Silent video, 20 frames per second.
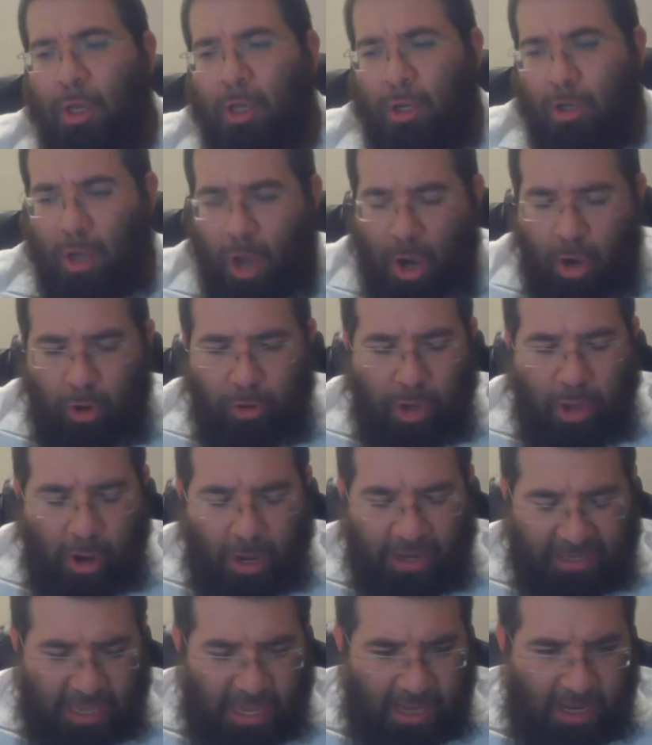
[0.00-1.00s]
No,
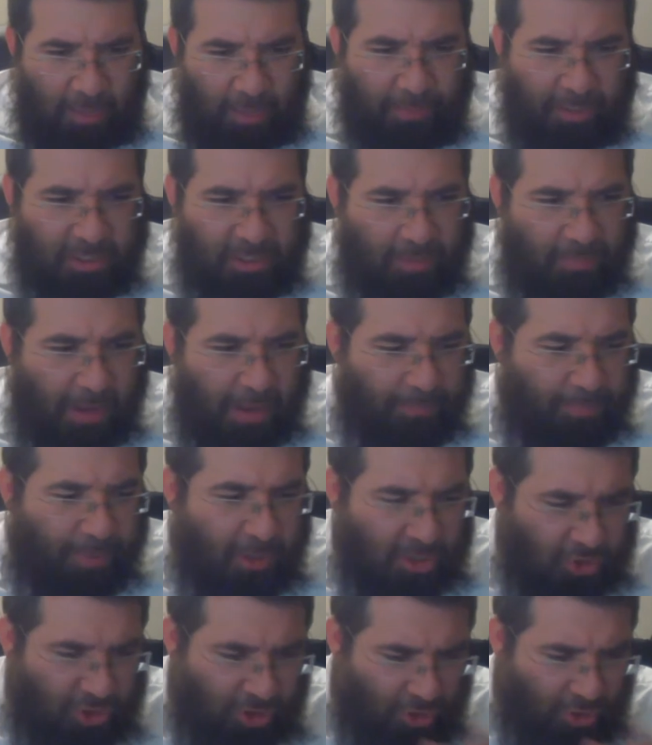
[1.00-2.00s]
I can't help you because I'm
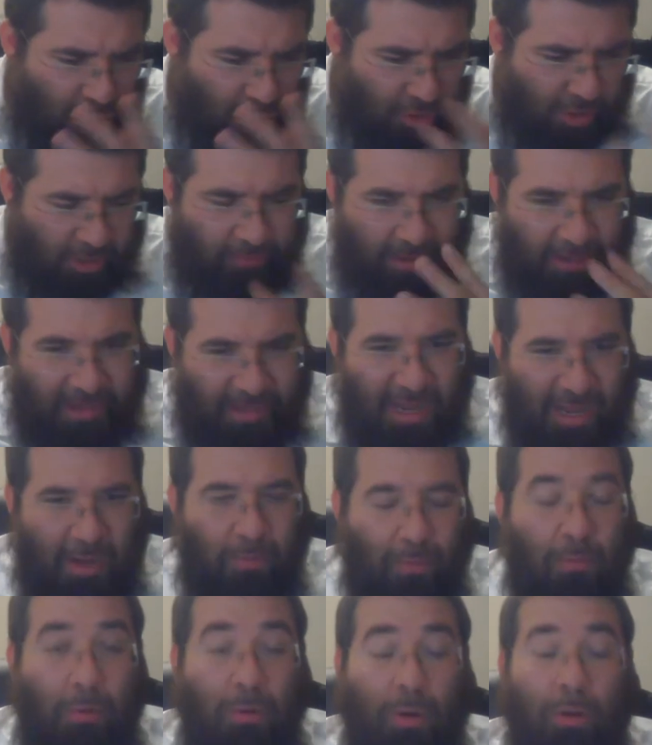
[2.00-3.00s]
partial learning right now.
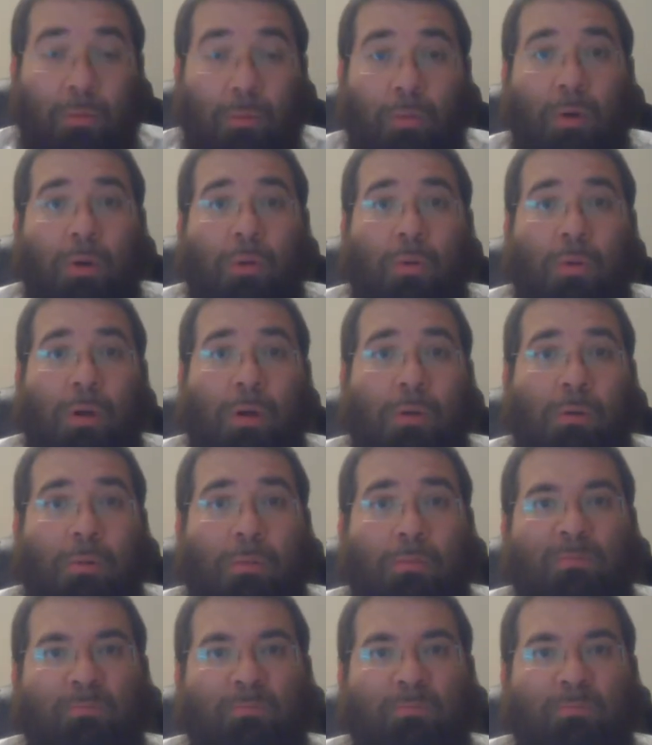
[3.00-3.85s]
Whoa.